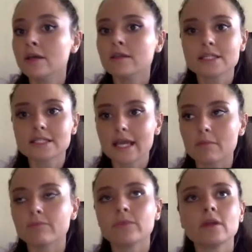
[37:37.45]
The
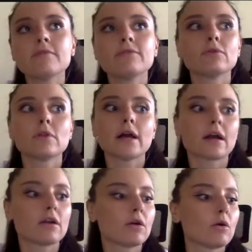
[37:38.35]
same, if you I
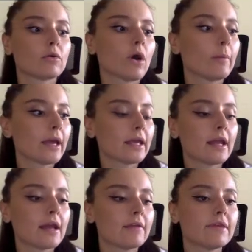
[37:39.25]
don't know, you're making
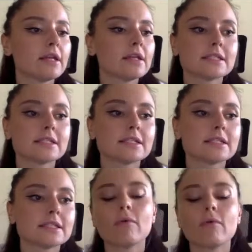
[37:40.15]
any fitness app
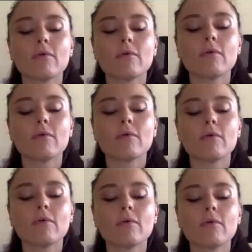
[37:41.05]
of any
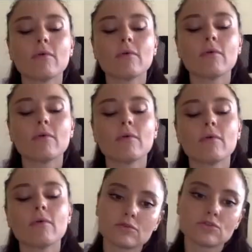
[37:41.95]
guru, you
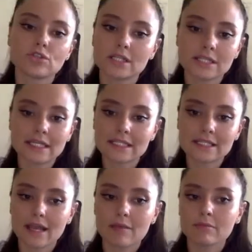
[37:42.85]
can use just its
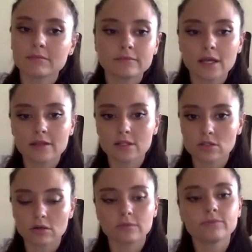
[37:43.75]
name and
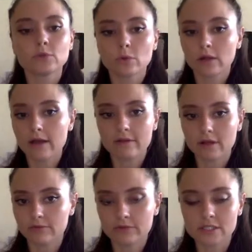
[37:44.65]
that's all. You will have a
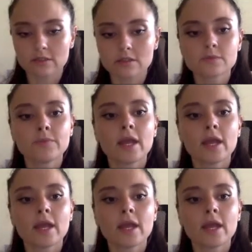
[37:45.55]
lot of installs.